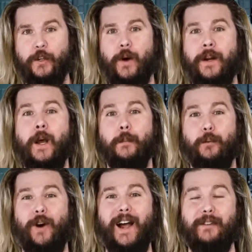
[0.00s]
you want
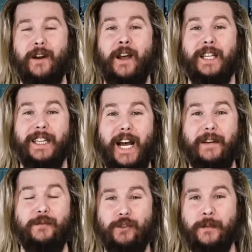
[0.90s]
private
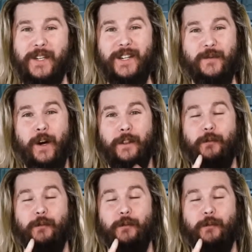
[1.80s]
live streams each month,